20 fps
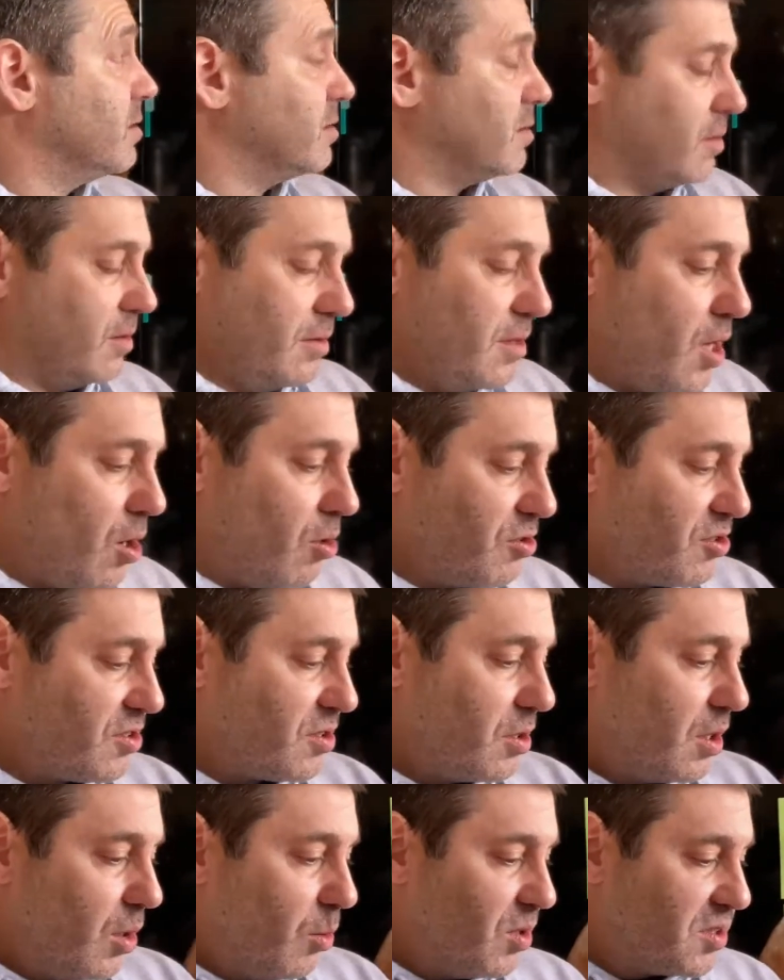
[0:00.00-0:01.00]
notes
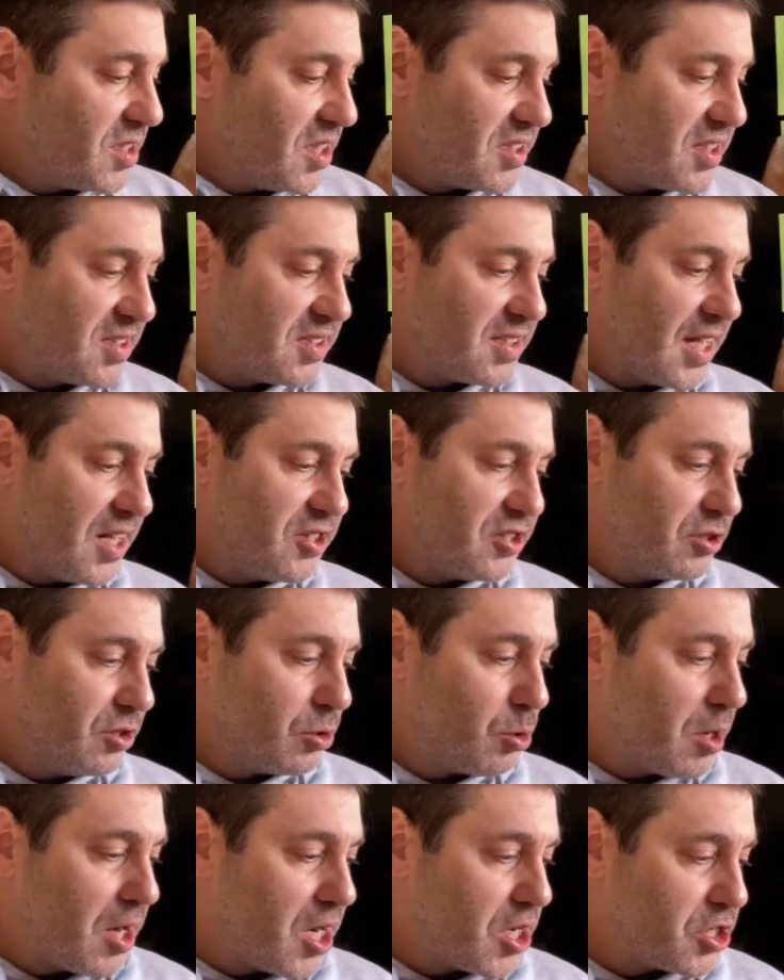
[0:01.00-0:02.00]
was this essential
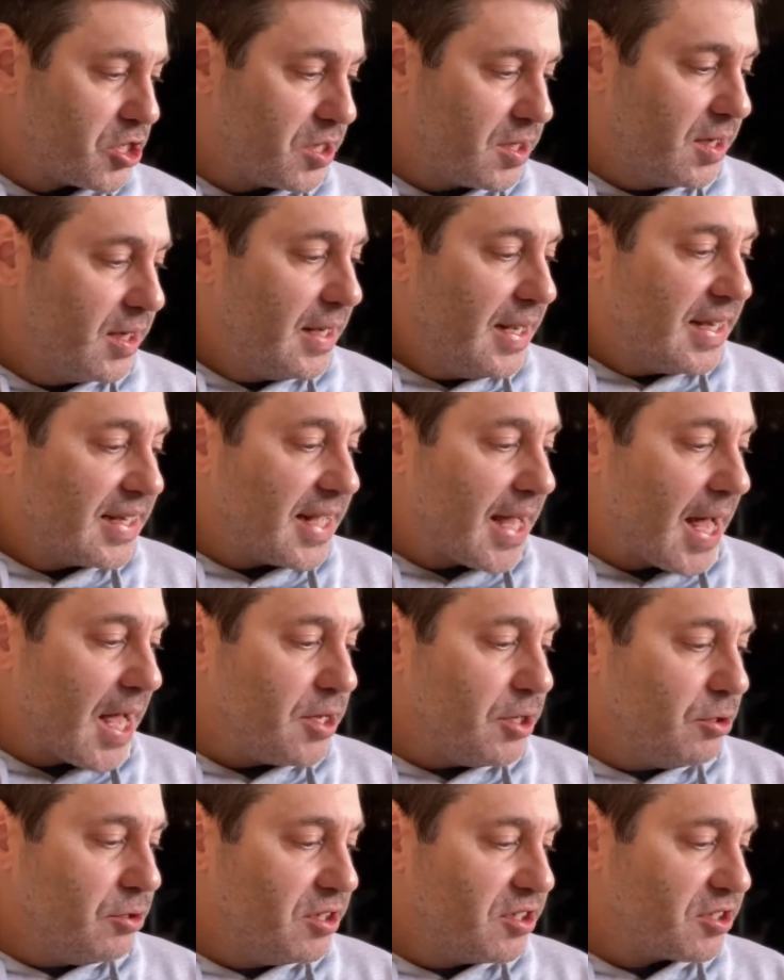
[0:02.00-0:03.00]
question: can
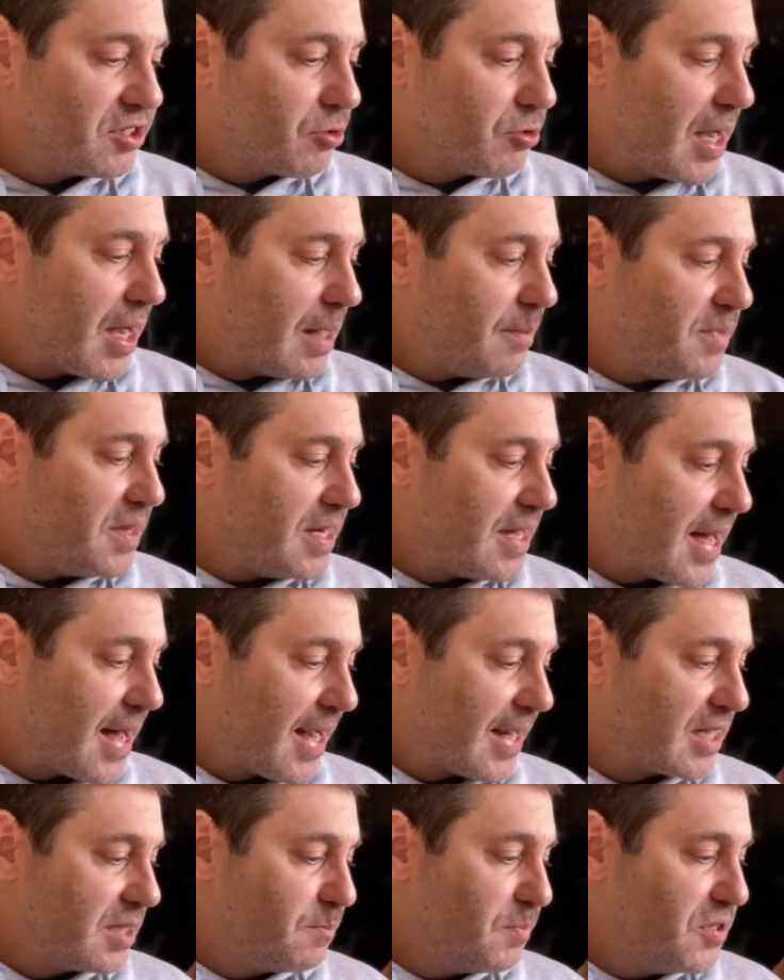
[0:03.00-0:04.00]
you describe the
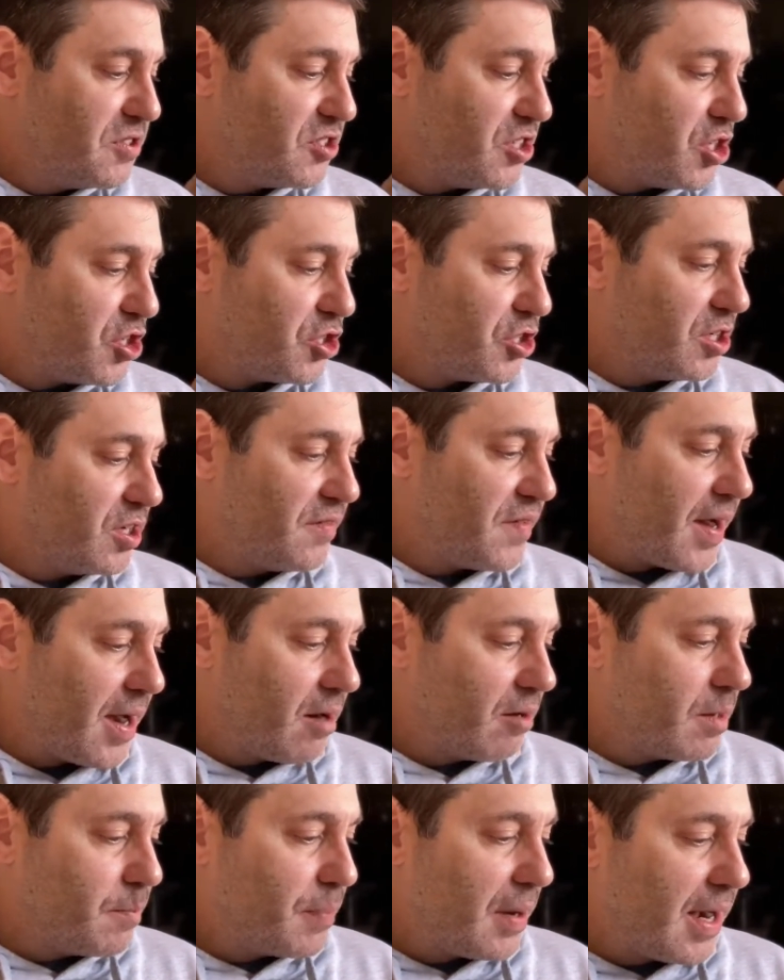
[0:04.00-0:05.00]
exposition of
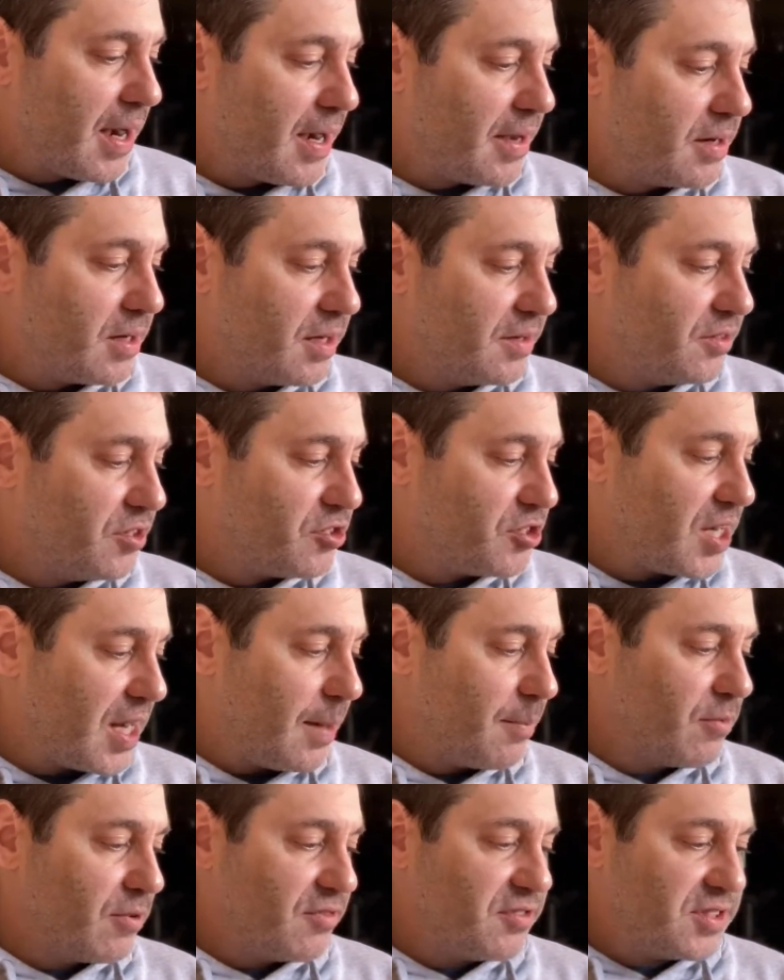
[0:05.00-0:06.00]
Harry Potter and the
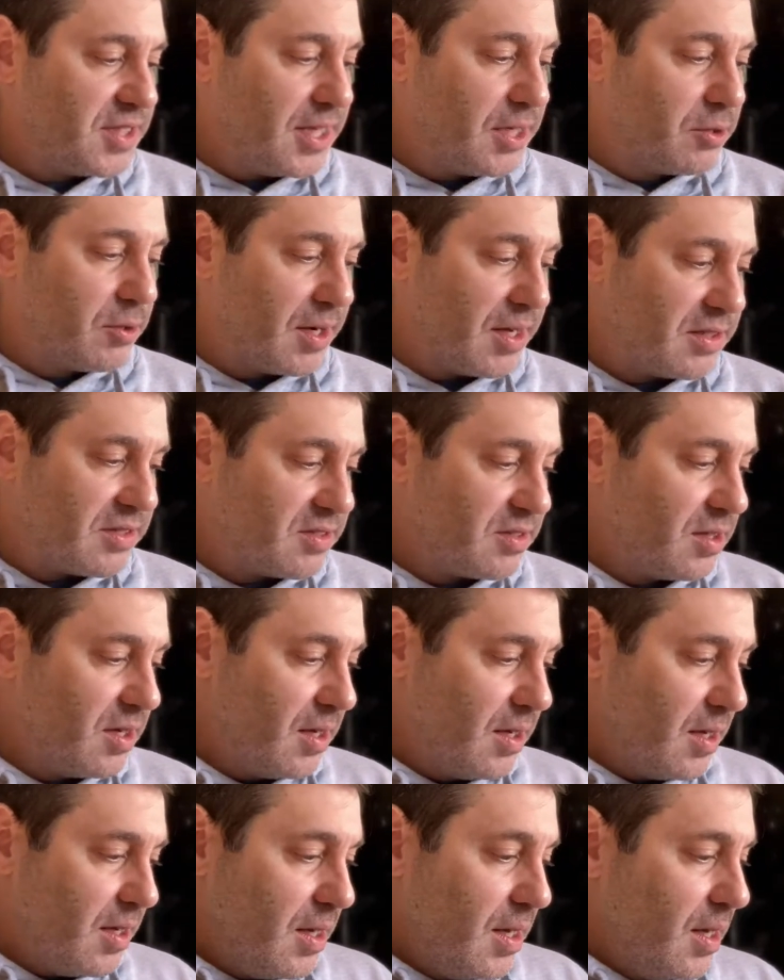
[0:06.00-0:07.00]
Chamber of Secrets?
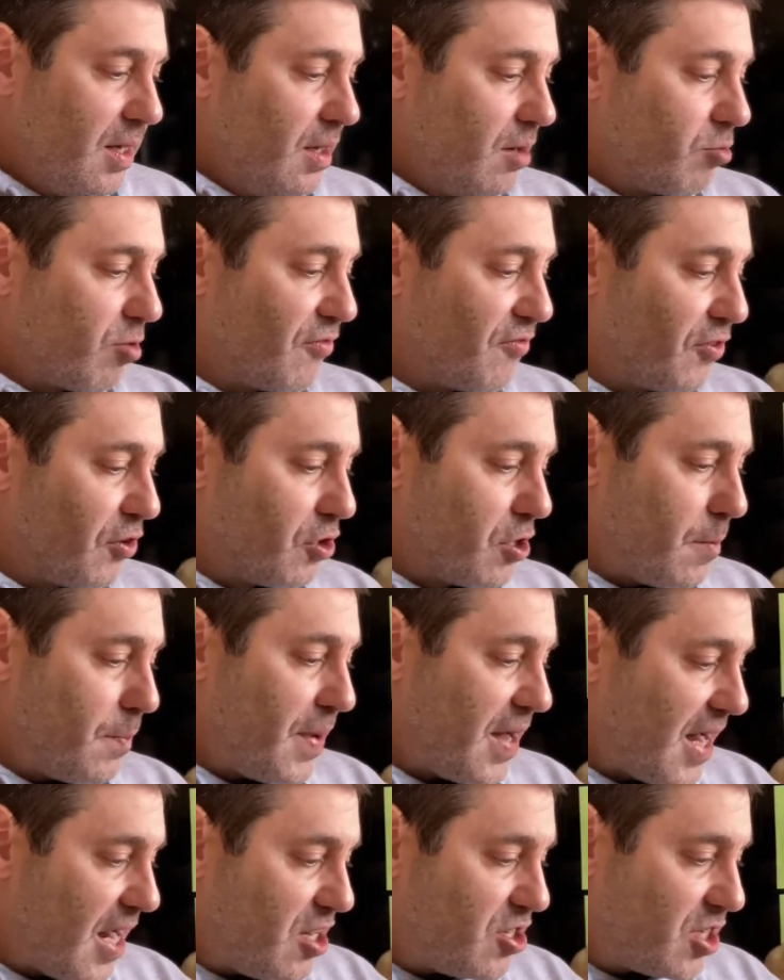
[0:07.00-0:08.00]
Refer to
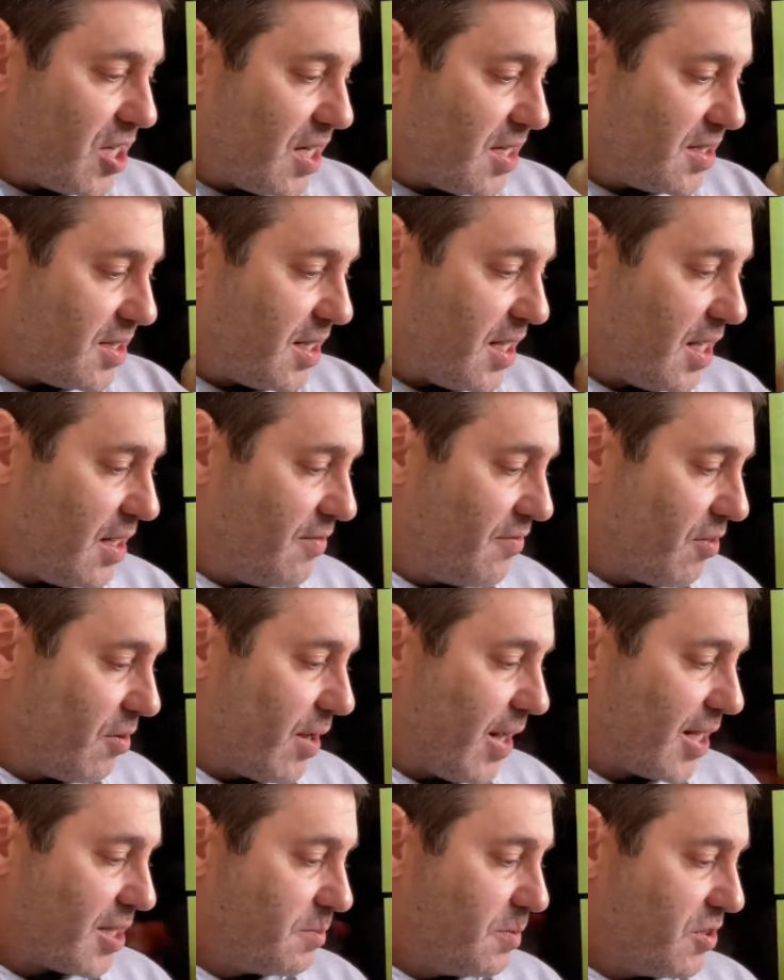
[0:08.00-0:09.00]
page 18 for
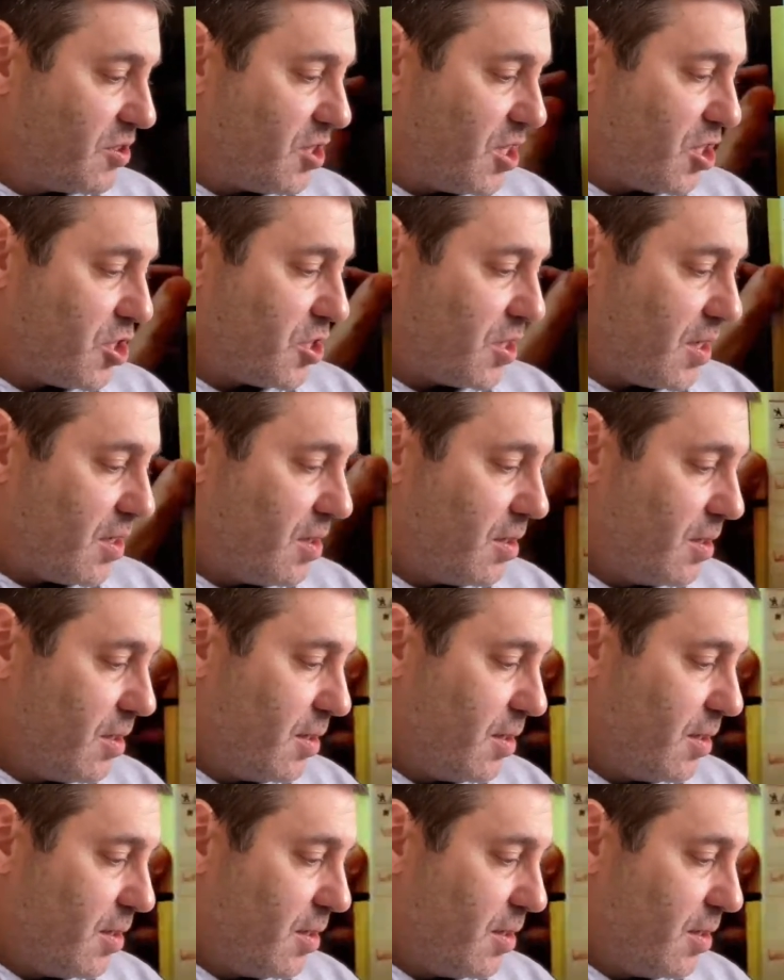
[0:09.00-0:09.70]
exposition.